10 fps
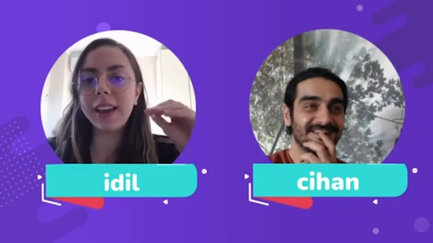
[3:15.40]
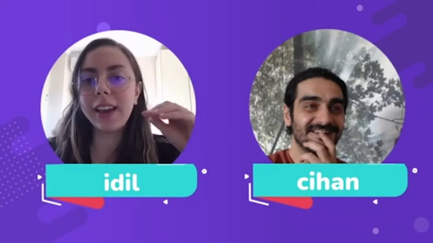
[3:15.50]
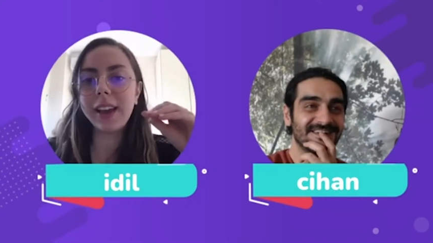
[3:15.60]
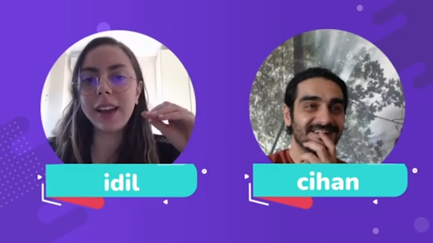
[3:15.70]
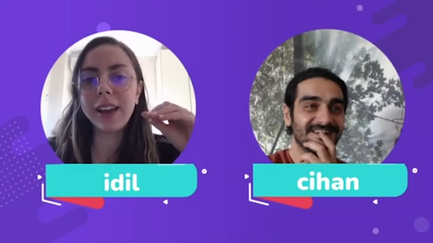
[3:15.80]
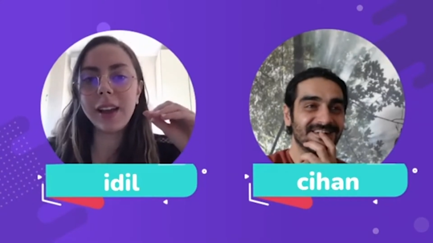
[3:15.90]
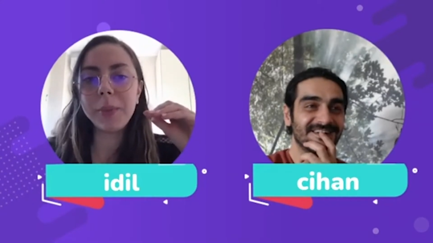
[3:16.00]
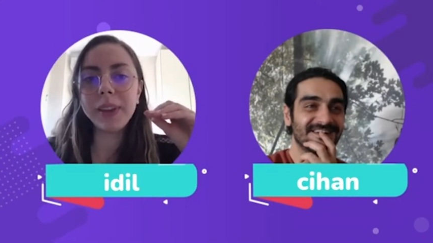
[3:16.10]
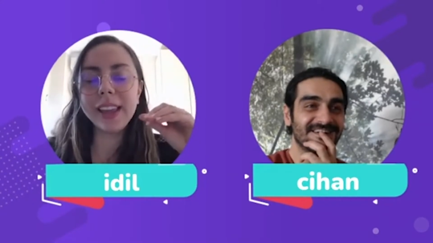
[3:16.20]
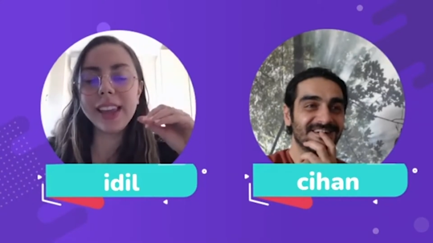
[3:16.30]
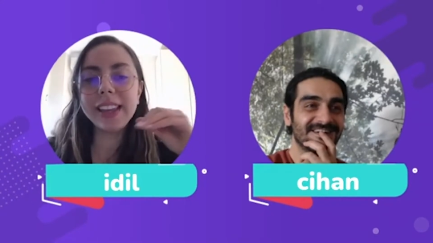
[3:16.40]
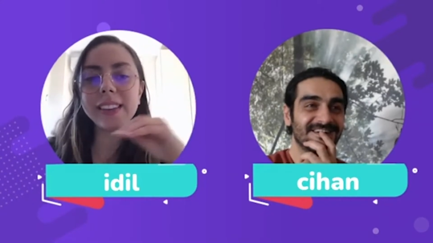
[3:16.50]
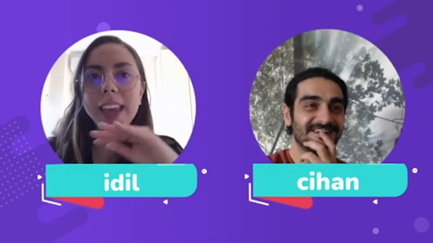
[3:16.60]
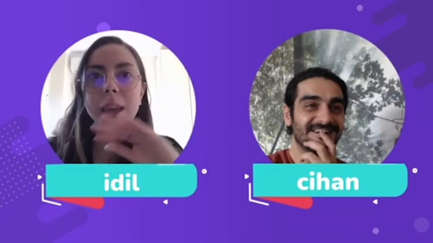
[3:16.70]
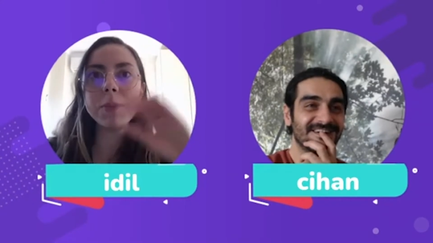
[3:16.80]
Speaker 1: uh, I mean, it
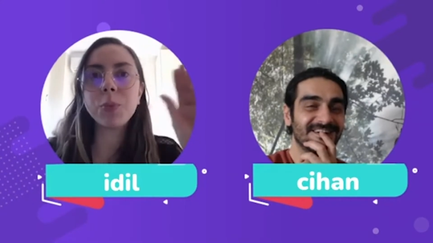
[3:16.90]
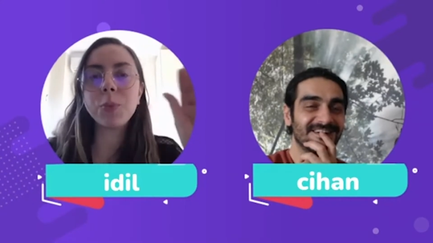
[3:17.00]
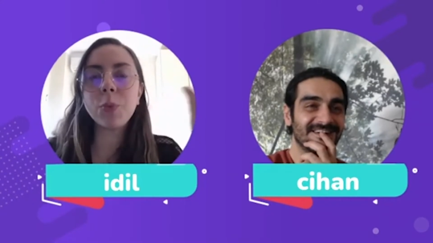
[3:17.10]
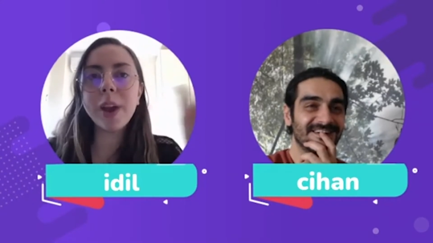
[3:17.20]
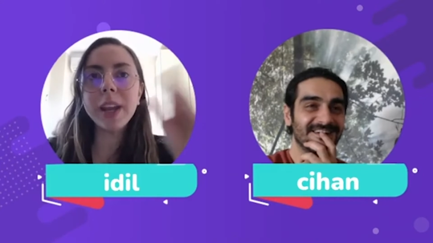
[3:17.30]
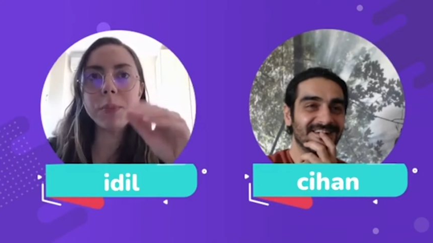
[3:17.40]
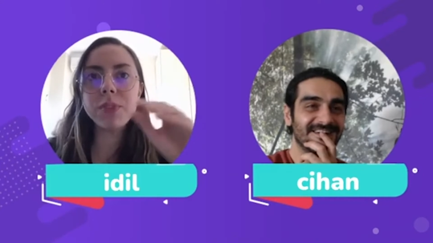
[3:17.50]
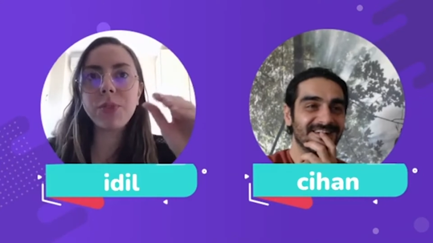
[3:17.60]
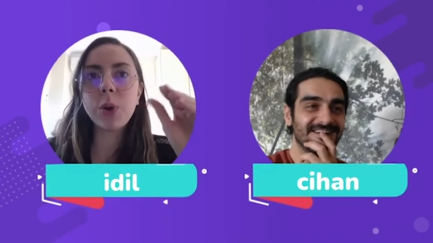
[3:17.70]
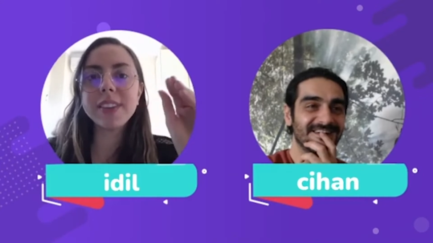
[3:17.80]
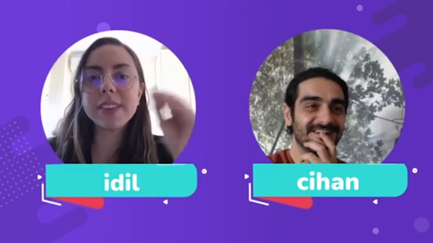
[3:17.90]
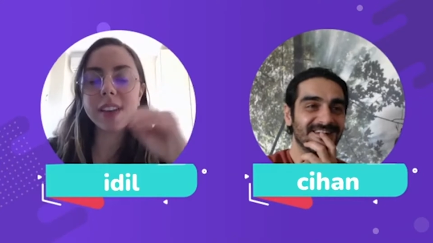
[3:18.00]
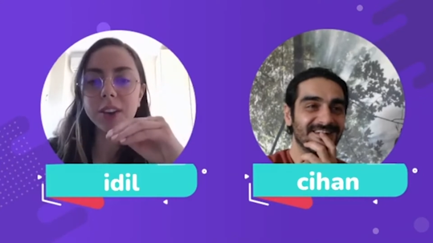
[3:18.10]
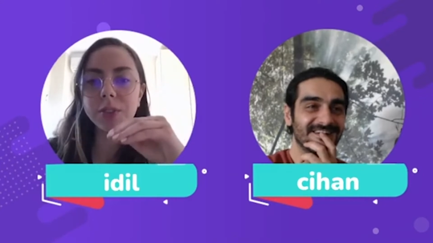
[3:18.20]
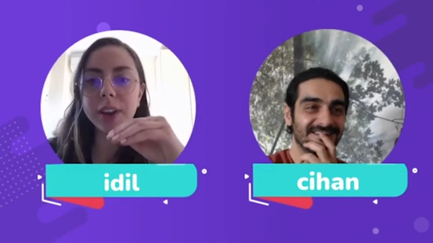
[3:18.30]
came right before
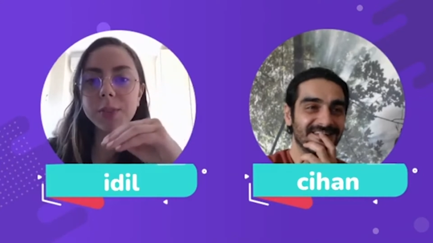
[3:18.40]
sunrise.